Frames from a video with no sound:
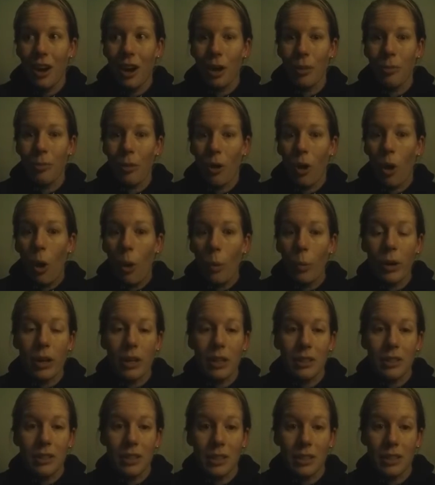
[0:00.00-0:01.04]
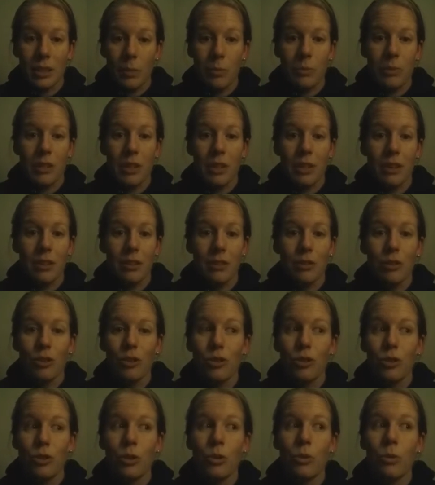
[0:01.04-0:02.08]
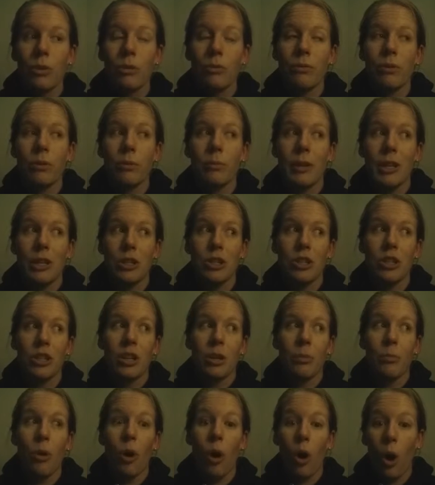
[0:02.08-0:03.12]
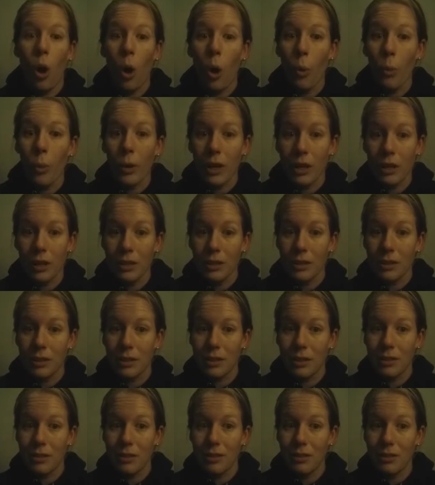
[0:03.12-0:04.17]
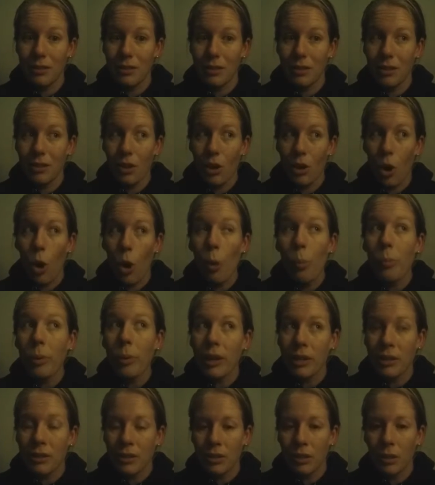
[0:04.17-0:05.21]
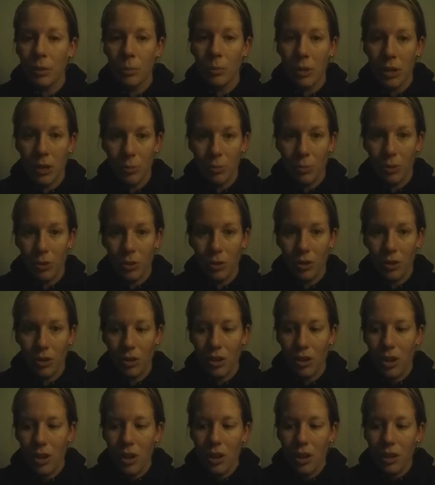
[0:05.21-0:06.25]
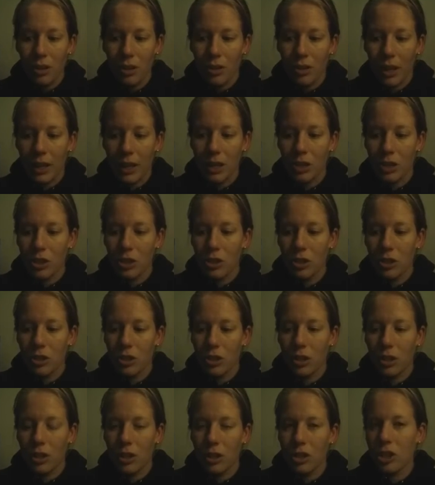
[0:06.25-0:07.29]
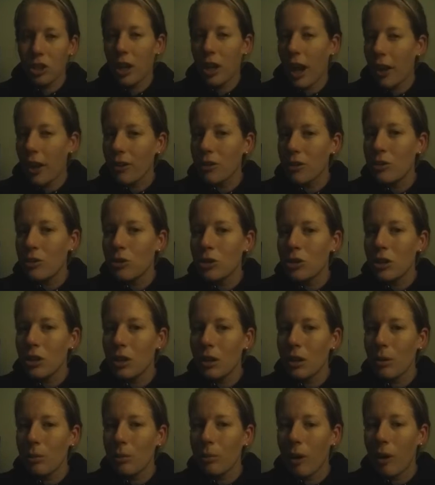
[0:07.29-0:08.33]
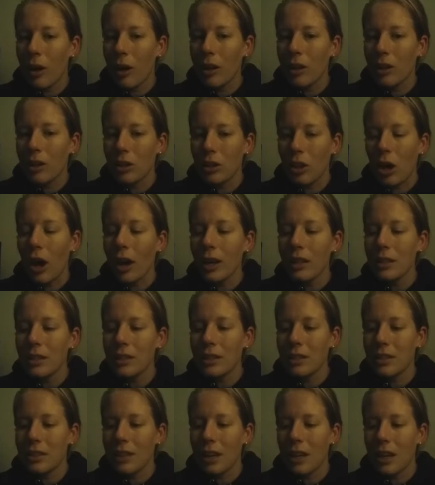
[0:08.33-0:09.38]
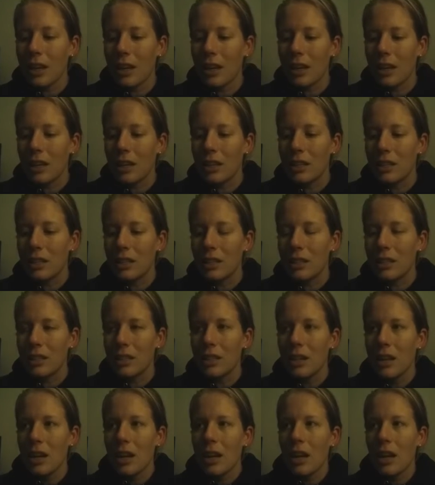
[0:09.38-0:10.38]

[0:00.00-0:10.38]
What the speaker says: I'm always accepting new information. I'm always open to people like challenging my thoughts, I'm